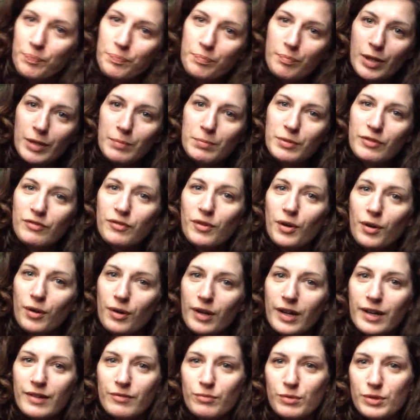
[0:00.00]
But
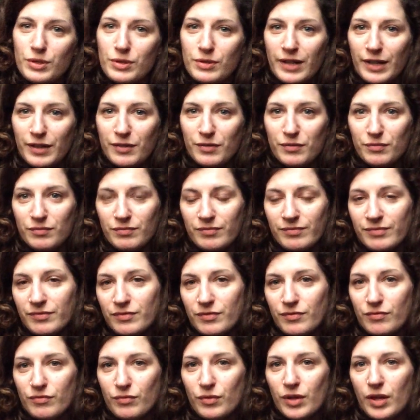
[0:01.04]
before I was like
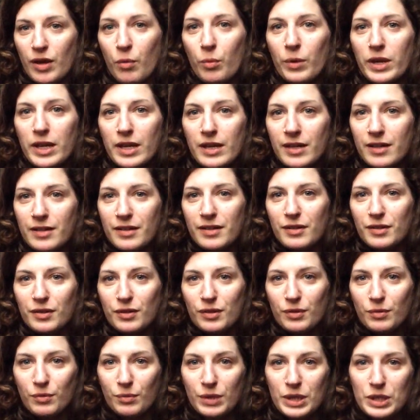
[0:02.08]
a week
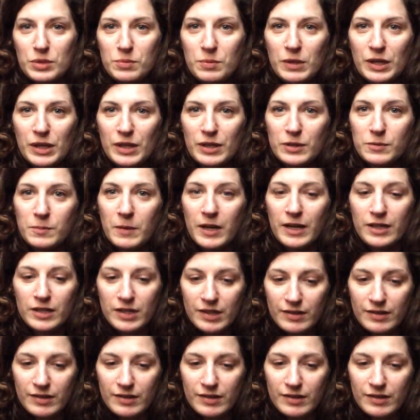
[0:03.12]
speaking Spanish.